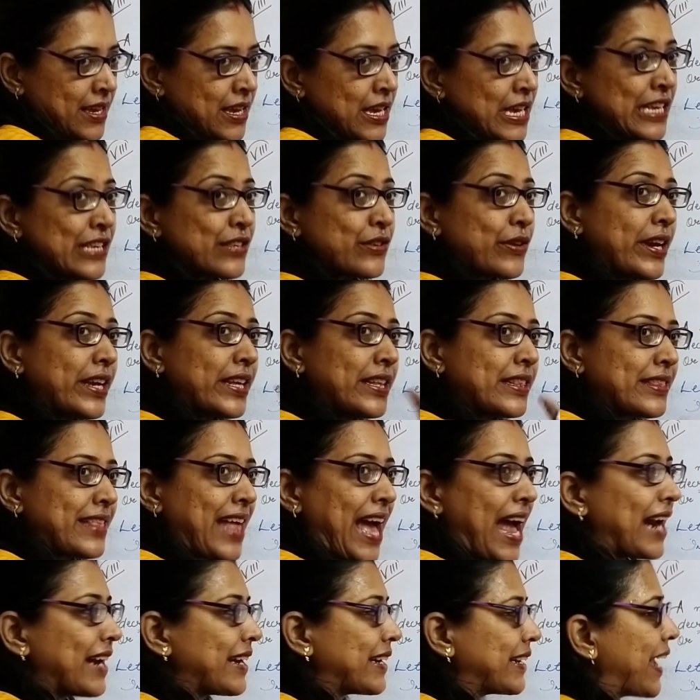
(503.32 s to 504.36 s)
So in
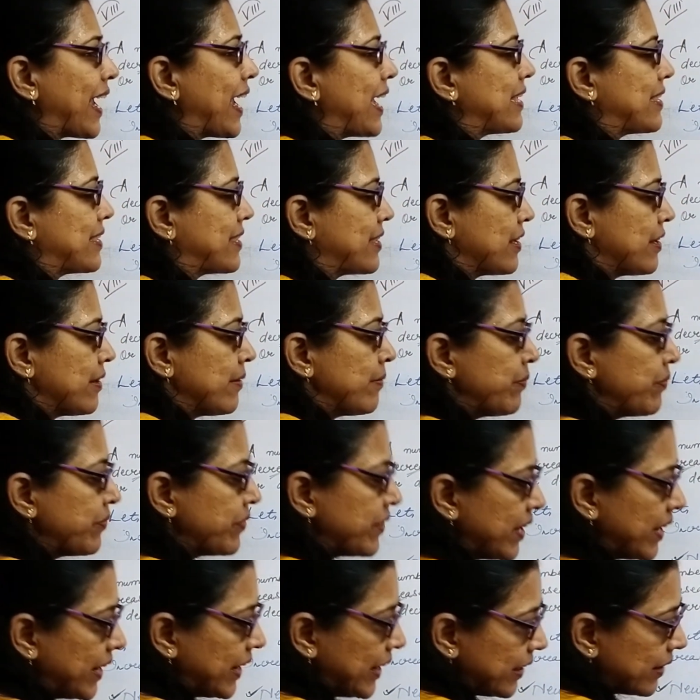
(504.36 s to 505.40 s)
that case,
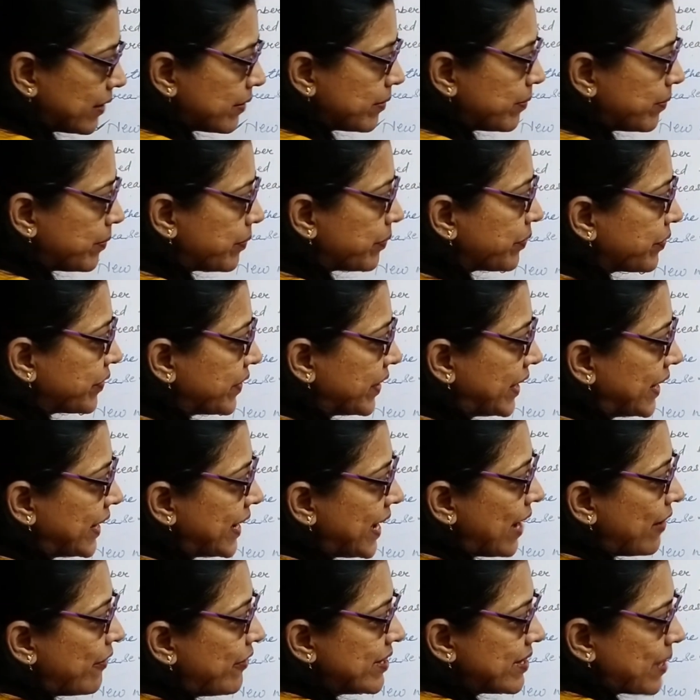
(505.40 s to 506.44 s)
here
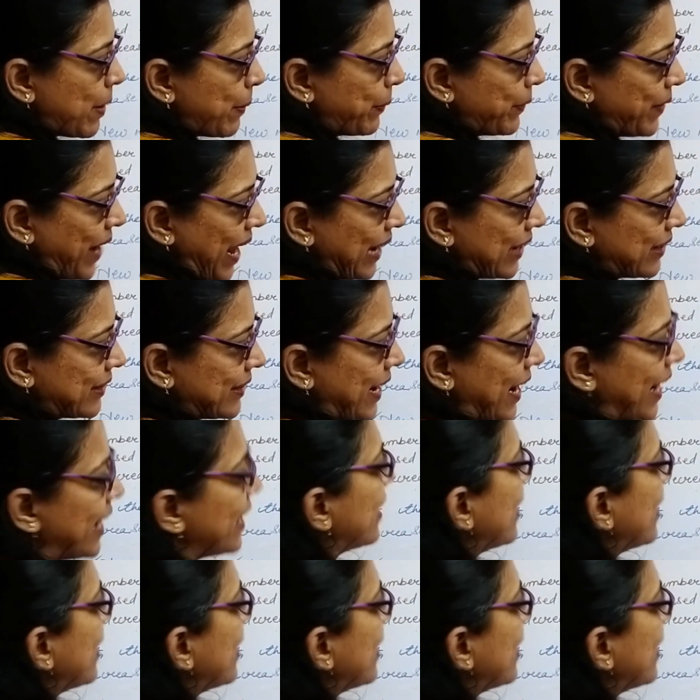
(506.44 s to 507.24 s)
we subtracted.